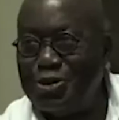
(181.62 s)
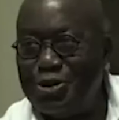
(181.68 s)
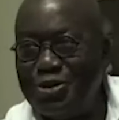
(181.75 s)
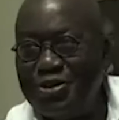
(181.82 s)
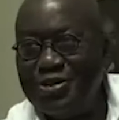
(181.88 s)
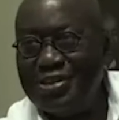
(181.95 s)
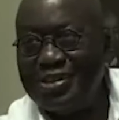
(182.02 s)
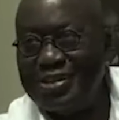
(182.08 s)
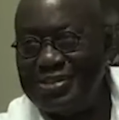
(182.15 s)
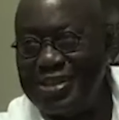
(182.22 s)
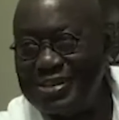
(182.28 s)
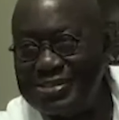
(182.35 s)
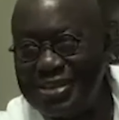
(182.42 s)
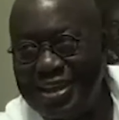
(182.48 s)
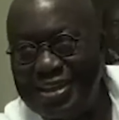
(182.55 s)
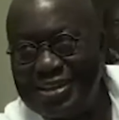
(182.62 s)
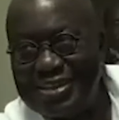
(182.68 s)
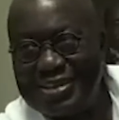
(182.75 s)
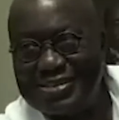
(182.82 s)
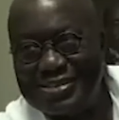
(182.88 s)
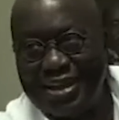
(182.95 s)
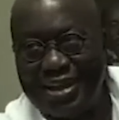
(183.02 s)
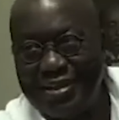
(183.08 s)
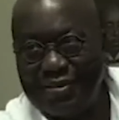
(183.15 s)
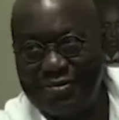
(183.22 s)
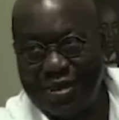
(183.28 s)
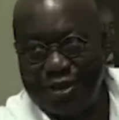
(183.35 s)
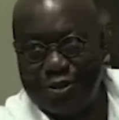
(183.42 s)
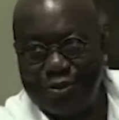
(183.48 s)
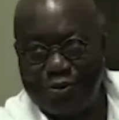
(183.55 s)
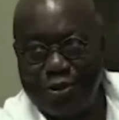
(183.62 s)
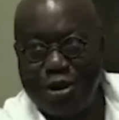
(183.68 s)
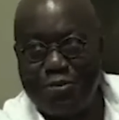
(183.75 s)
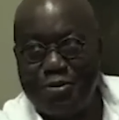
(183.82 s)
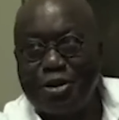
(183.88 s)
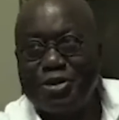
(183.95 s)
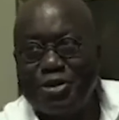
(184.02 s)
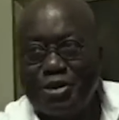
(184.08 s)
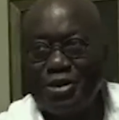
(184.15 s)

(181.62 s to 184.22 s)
He keeps saying it's not a priority for Ghana,